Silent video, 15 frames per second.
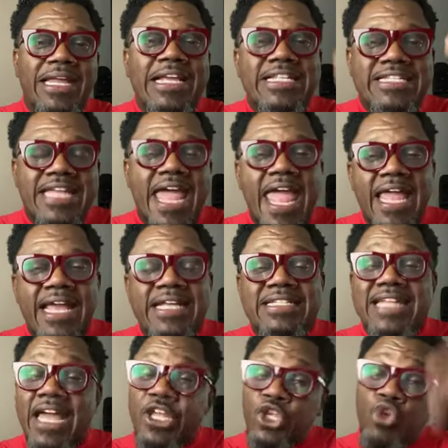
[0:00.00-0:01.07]
What he's saying
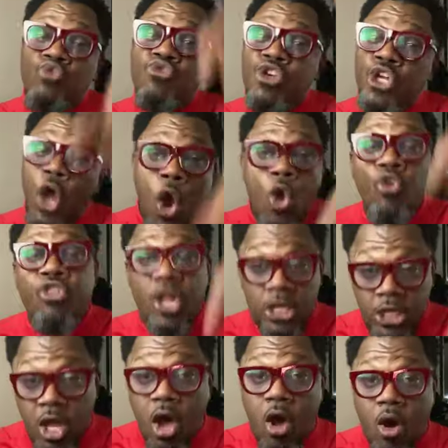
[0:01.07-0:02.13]
is that you know
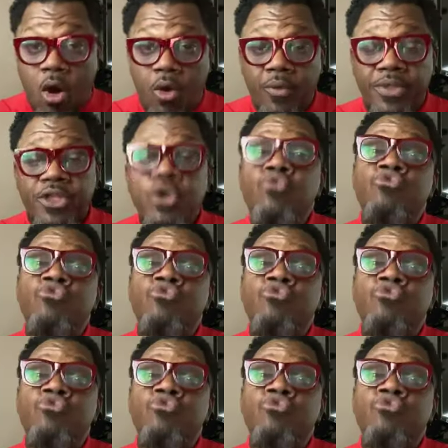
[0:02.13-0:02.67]
the law.